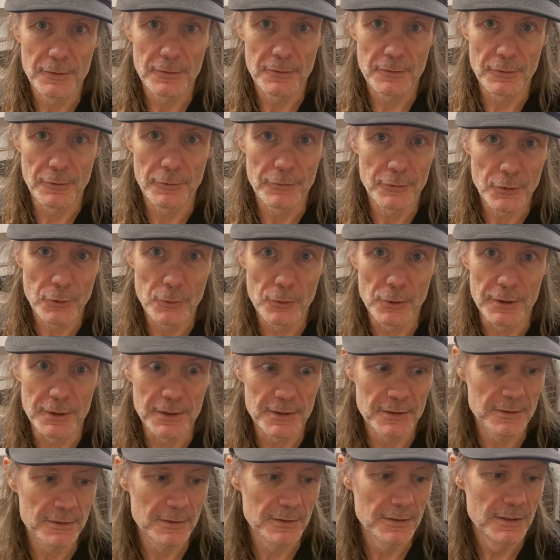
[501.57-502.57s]
for fuel
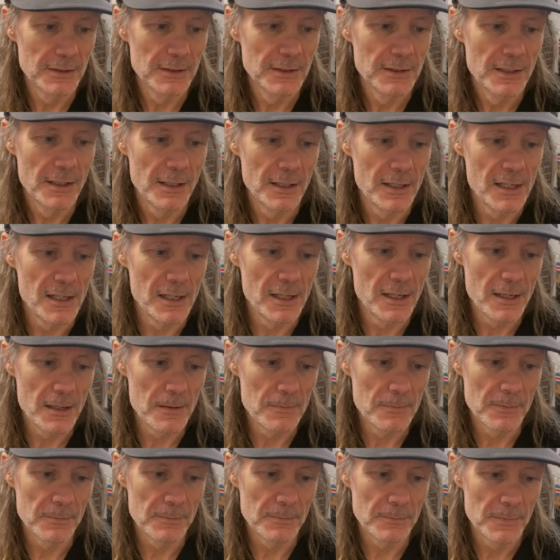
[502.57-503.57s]
leaks
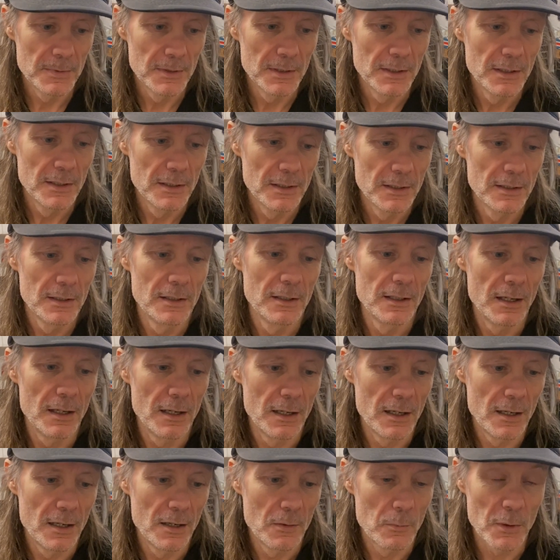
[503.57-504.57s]

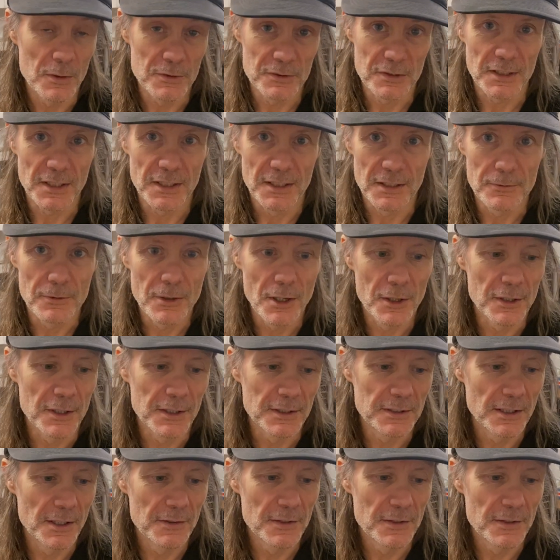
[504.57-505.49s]
once I get it running,